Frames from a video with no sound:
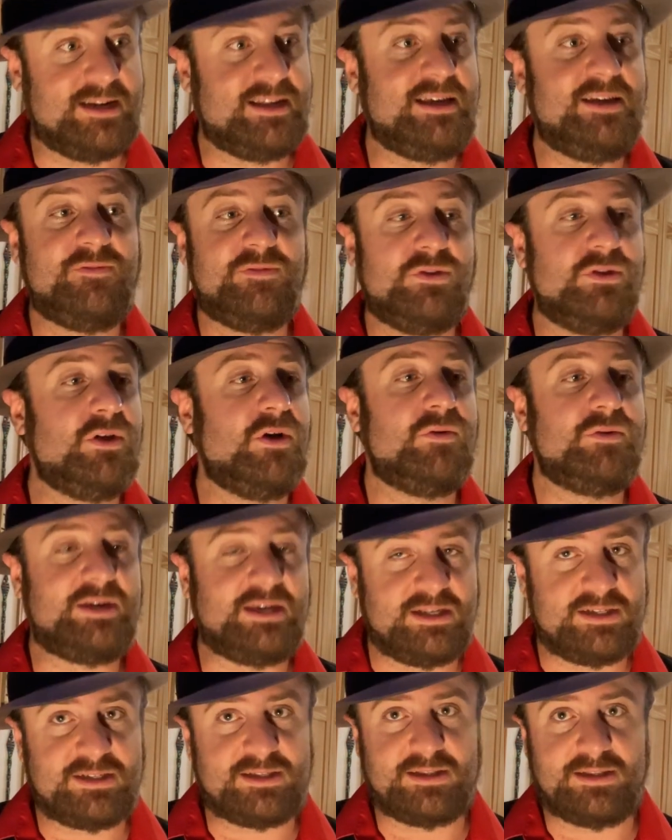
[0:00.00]
Even though
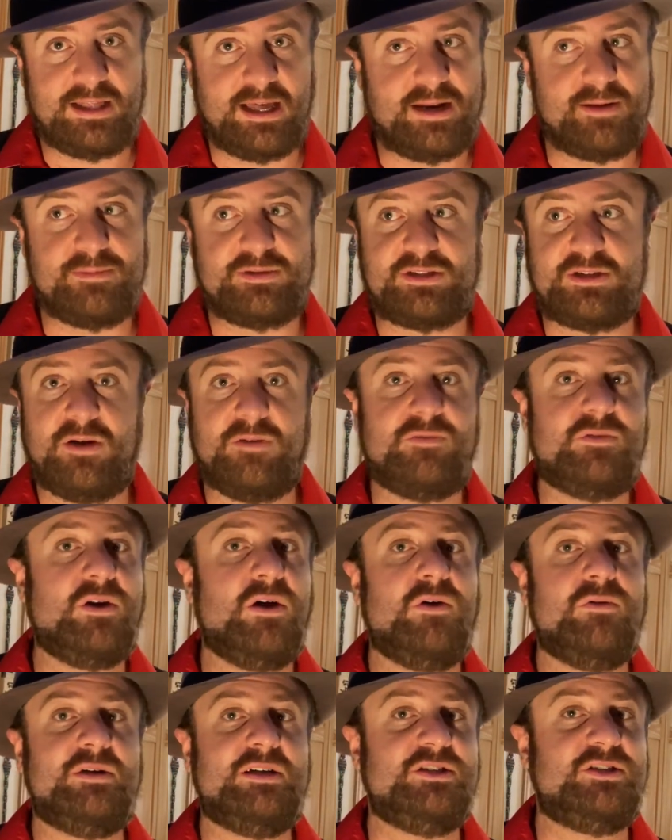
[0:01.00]
he's let himself
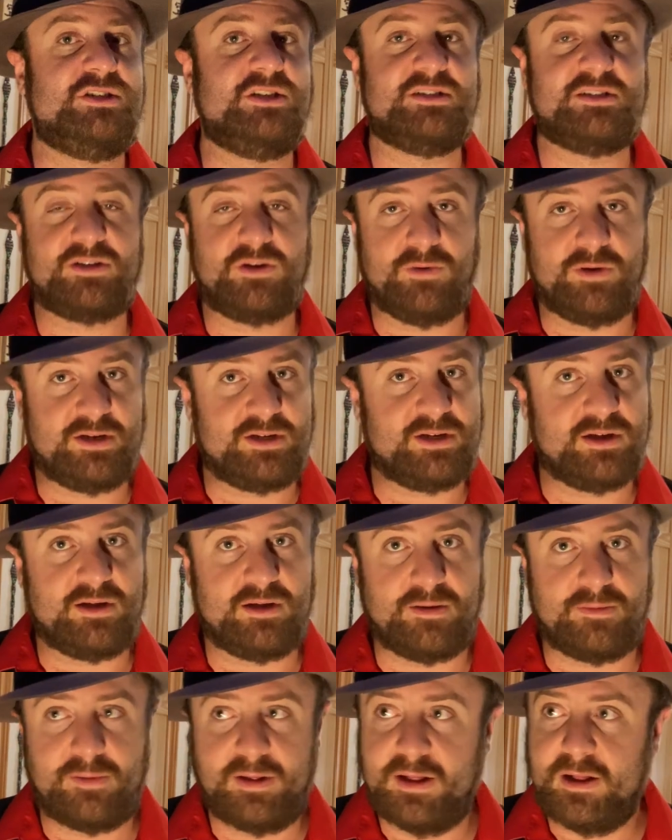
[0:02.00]
go, he's just going
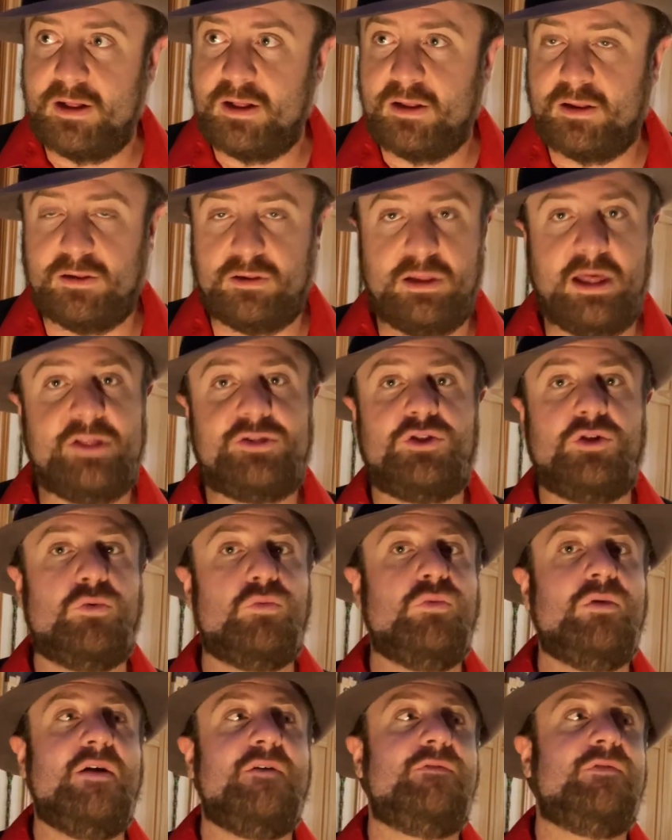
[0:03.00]
to let the
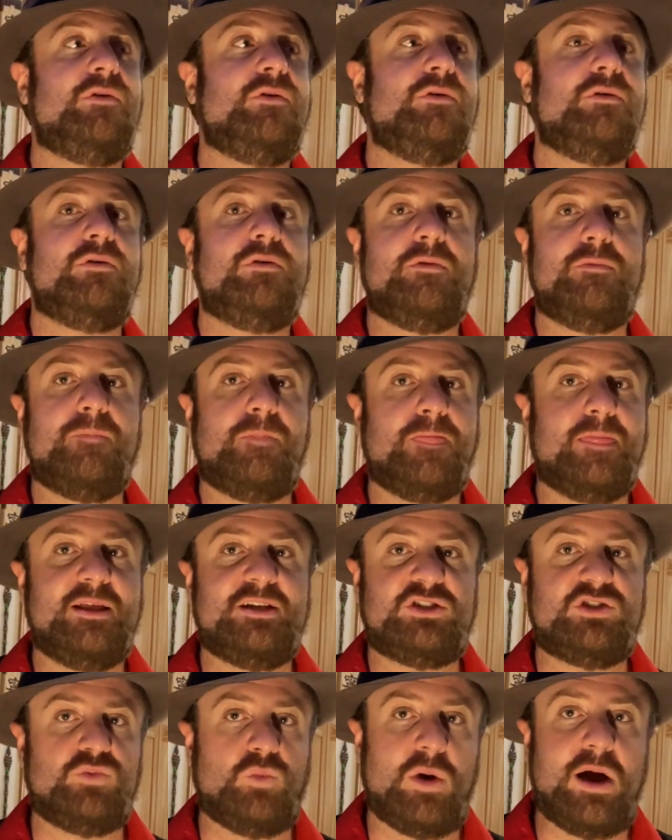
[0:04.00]
river
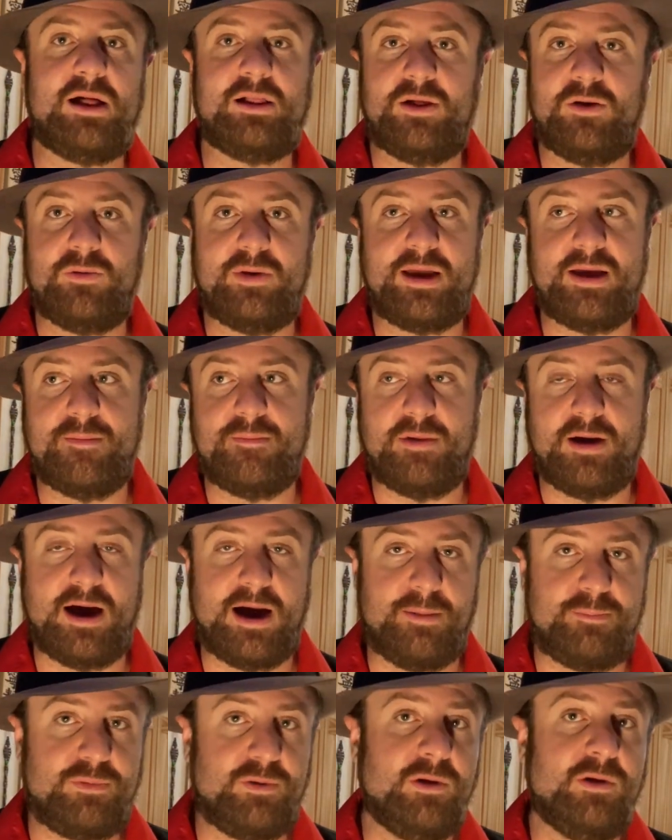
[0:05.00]
swallow him
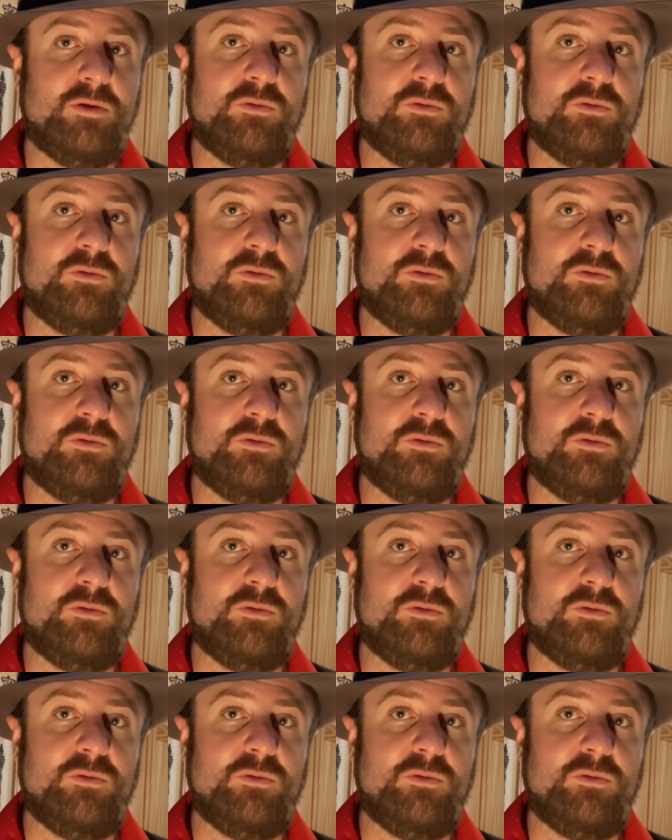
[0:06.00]
up,